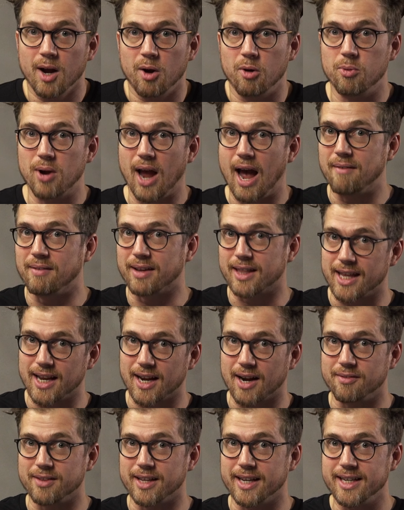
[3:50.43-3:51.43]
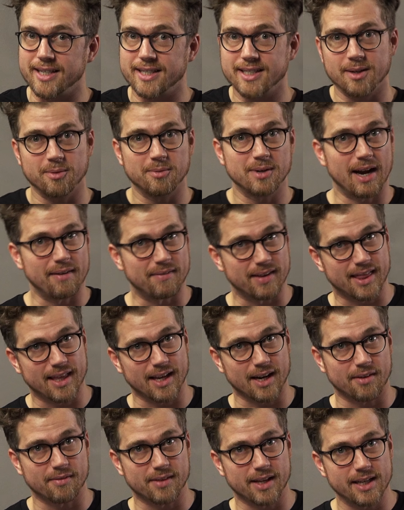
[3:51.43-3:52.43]
We have a thing of this, we have a
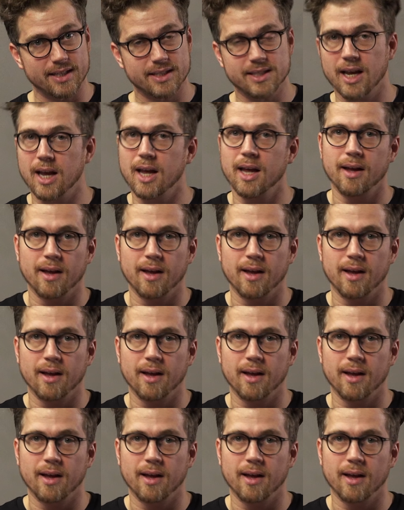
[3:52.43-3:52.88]
thing of this.